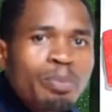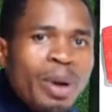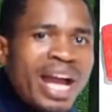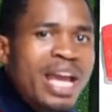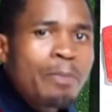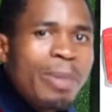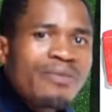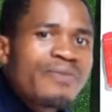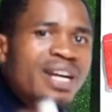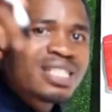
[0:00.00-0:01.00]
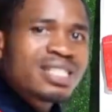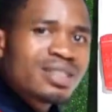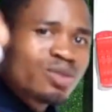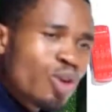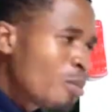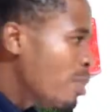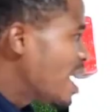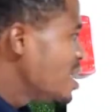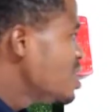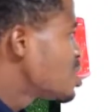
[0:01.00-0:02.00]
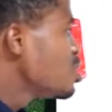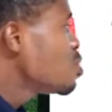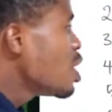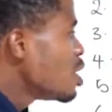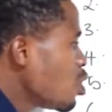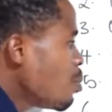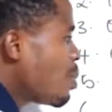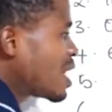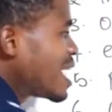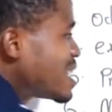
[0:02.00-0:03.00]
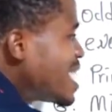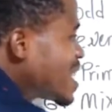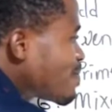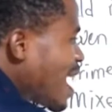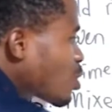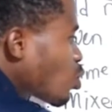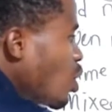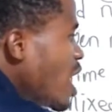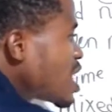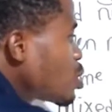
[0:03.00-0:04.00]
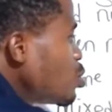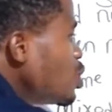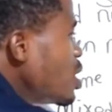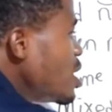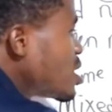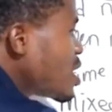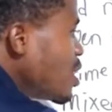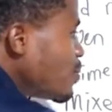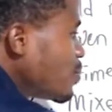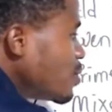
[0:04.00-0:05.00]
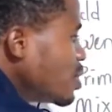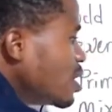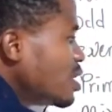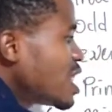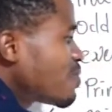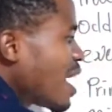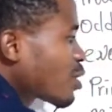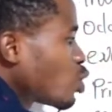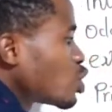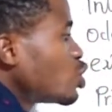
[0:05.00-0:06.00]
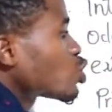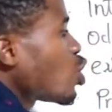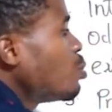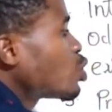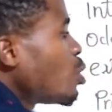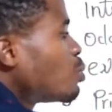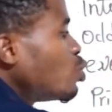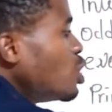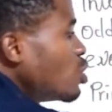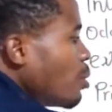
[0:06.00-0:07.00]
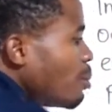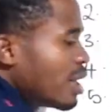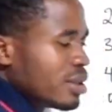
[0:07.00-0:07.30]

A perfect number is a number that its factor, excluding itself, these factors, sums up to the number.